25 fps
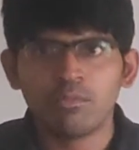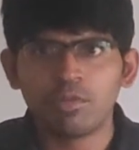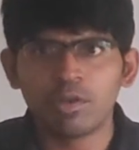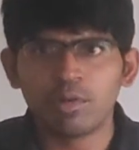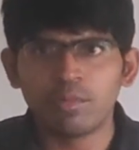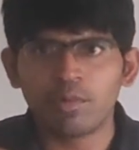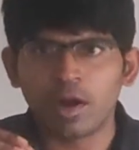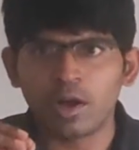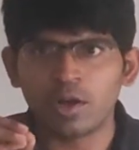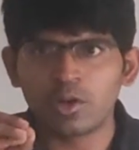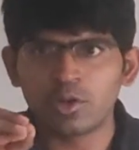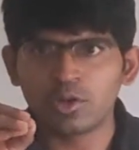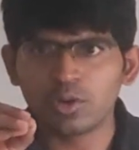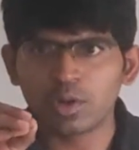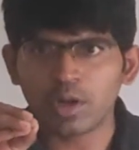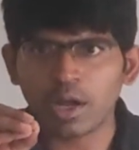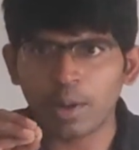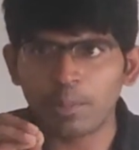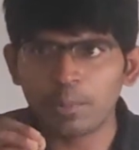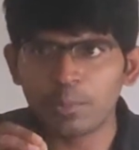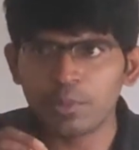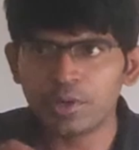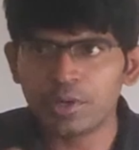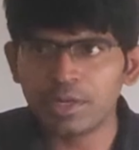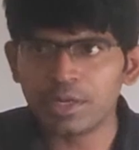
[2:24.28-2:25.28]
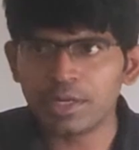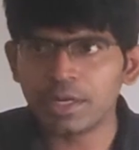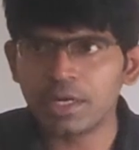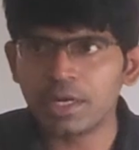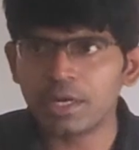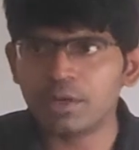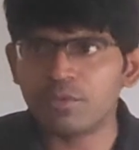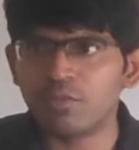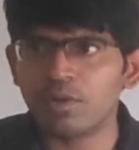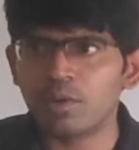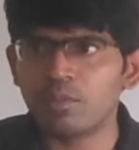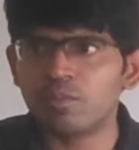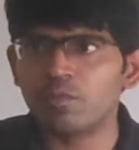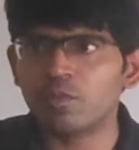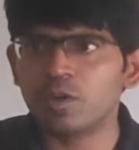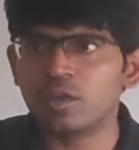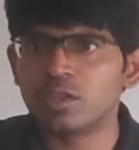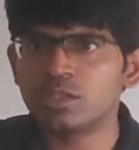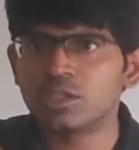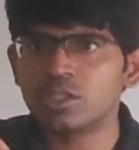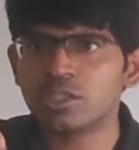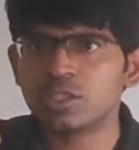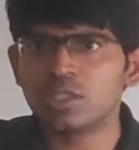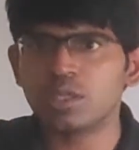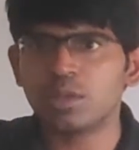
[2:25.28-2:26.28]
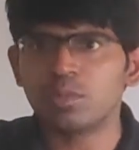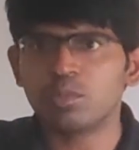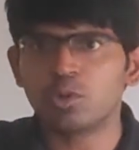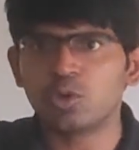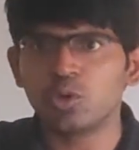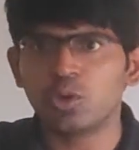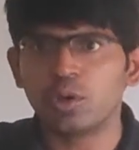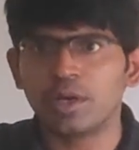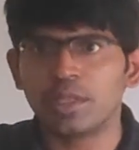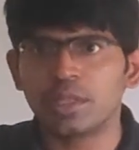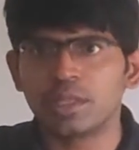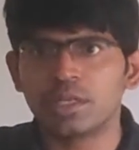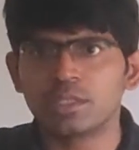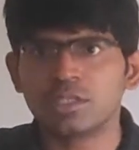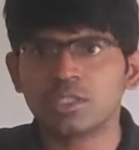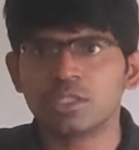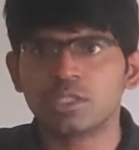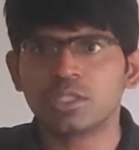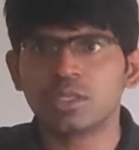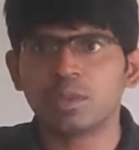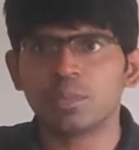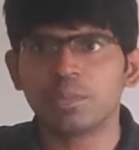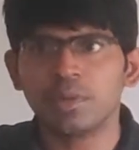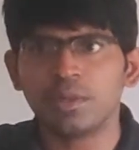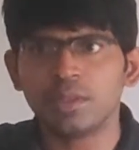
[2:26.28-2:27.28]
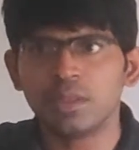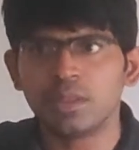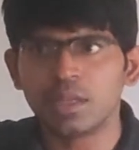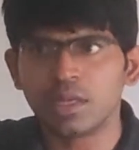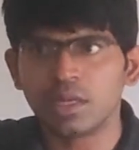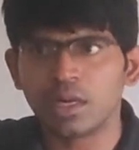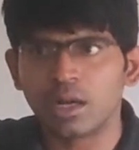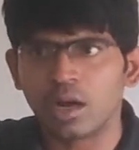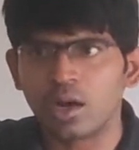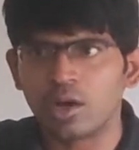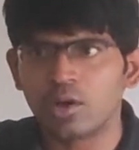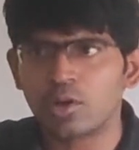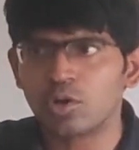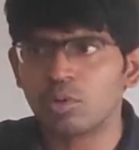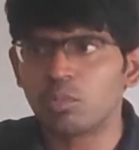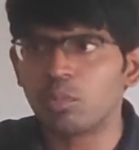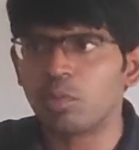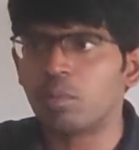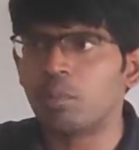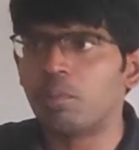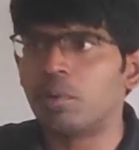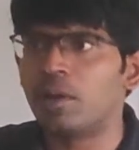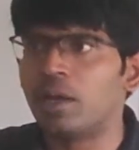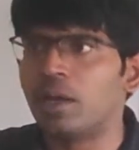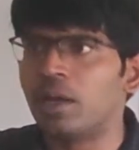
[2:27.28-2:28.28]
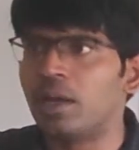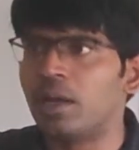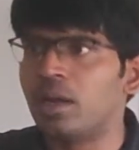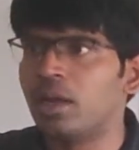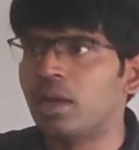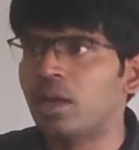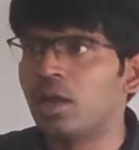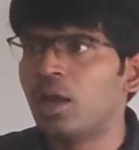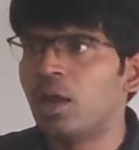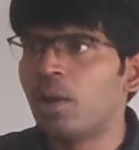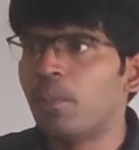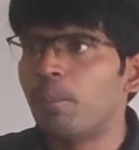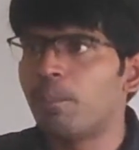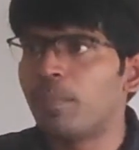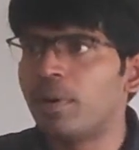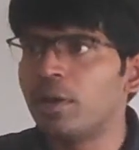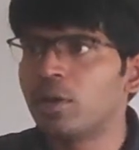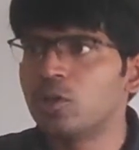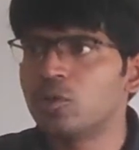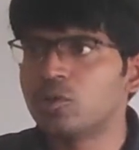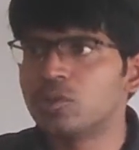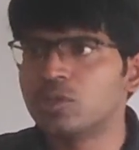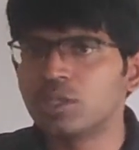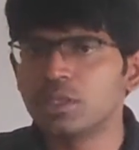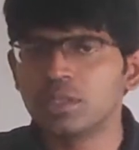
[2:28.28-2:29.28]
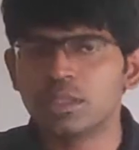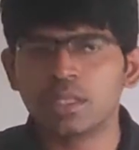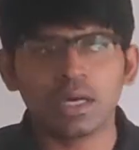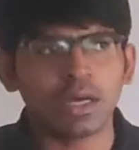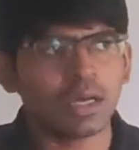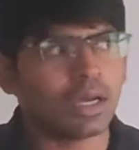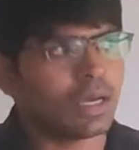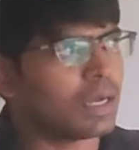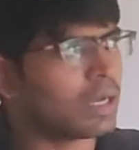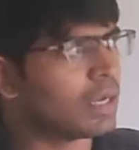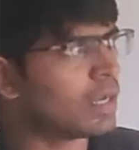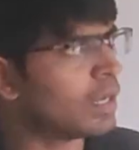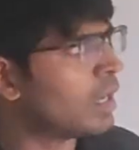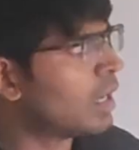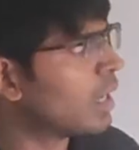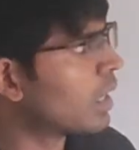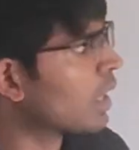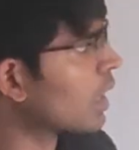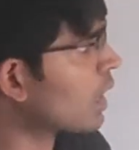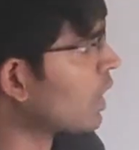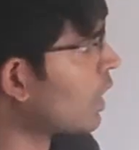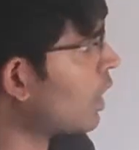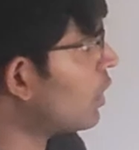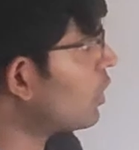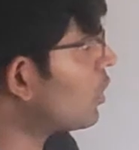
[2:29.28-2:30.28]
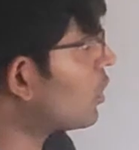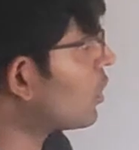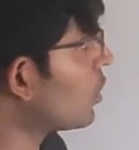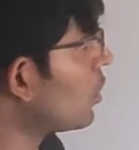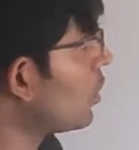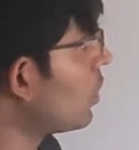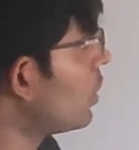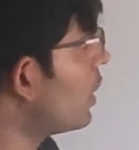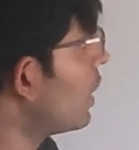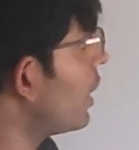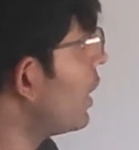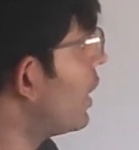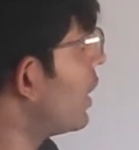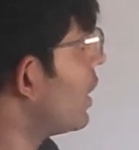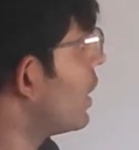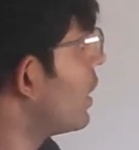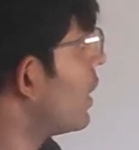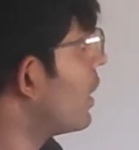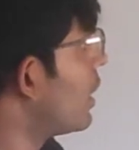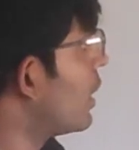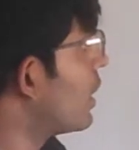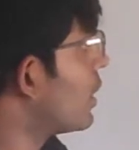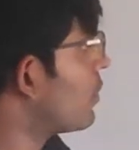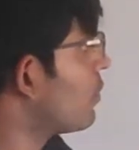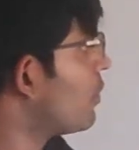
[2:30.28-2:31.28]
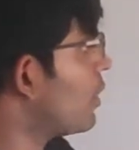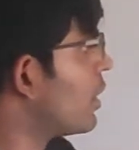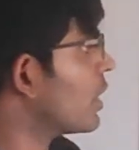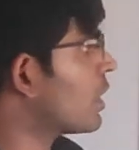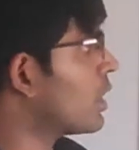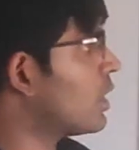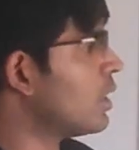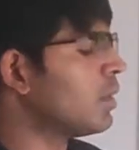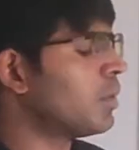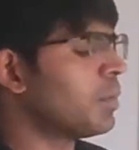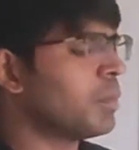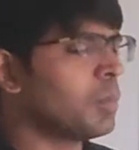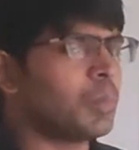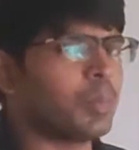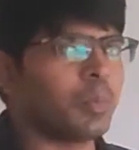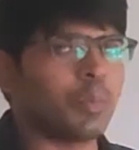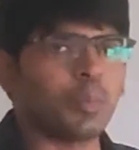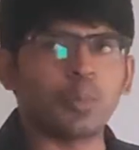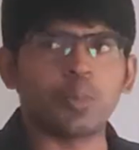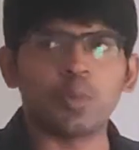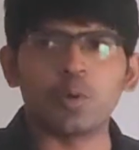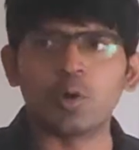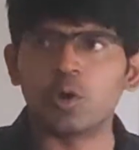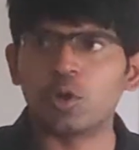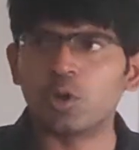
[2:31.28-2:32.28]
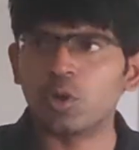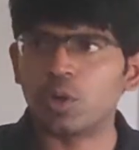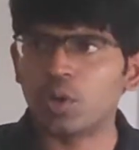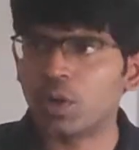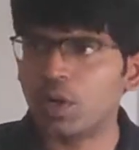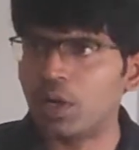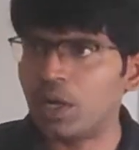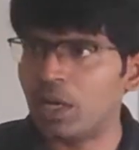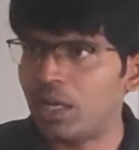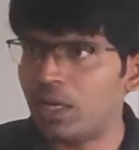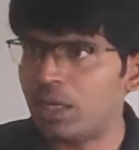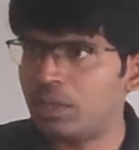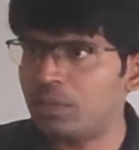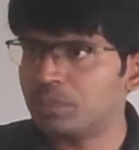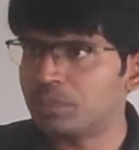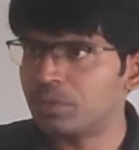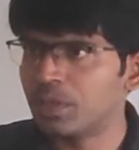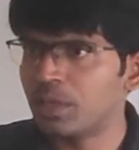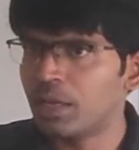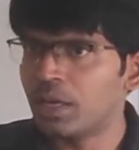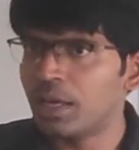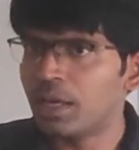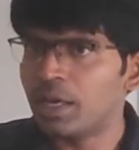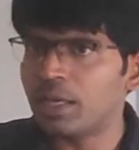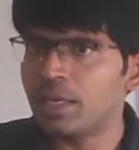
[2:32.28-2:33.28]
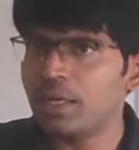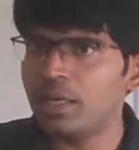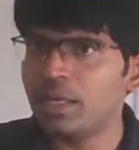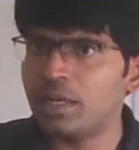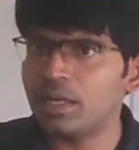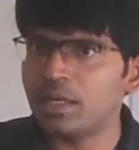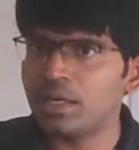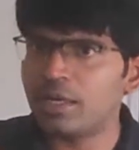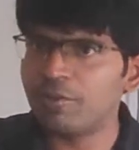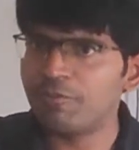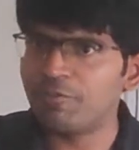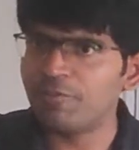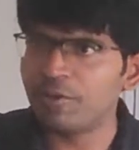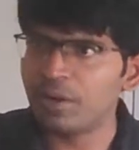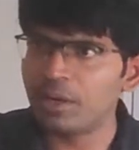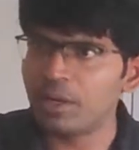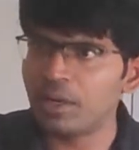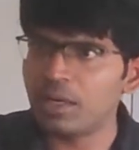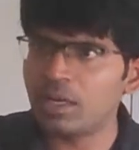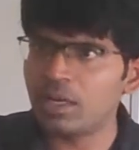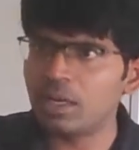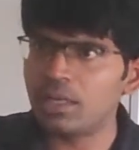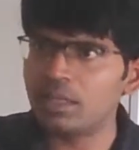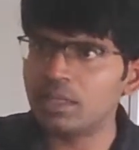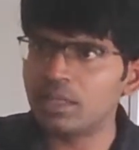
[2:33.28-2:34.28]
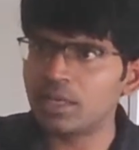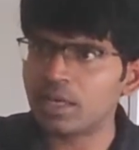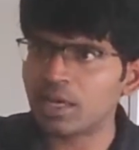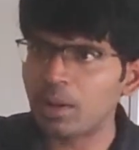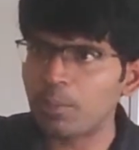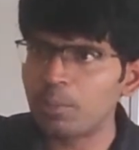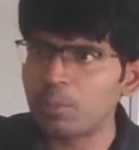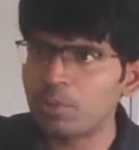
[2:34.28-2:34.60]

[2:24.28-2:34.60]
we want to communicate from one system to other system in that automobile by using the controlled area network protocol. Here definitely the